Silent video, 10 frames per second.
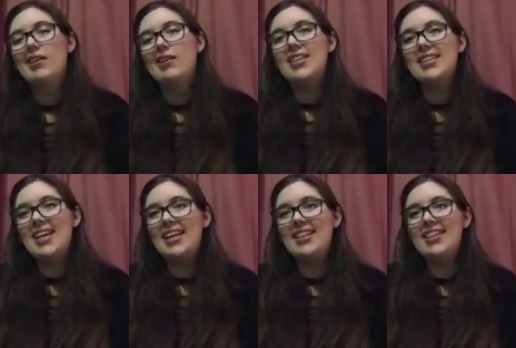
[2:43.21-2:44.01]
That's
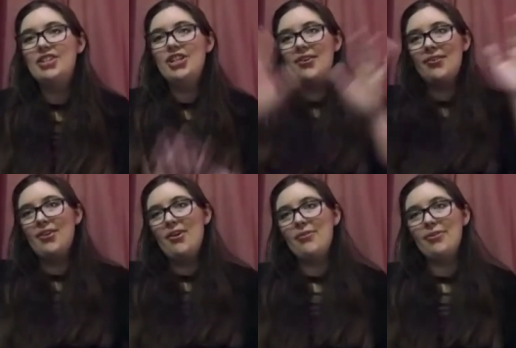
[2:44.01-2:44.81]
kind of the general
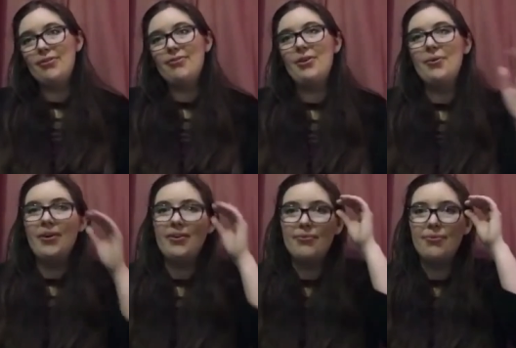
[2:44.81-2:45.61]

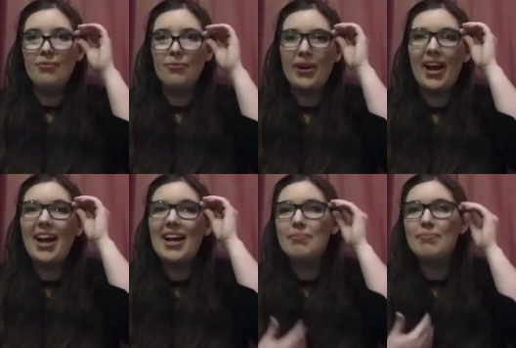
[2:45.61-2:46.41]
overview of what
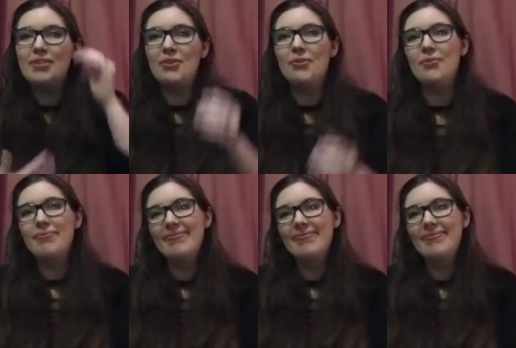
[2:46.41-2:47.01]
I do.